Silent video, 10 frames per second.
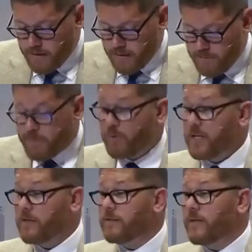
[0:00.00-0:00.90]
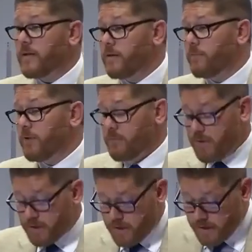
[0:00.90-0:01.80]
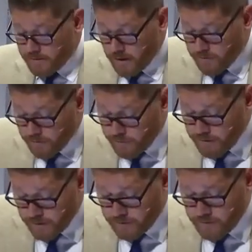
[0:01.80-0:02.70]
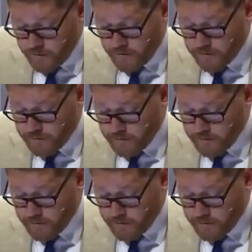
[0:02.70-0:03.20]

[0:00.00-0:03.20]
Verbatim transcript: The people didn't see it, but the missionary saw Philippians 2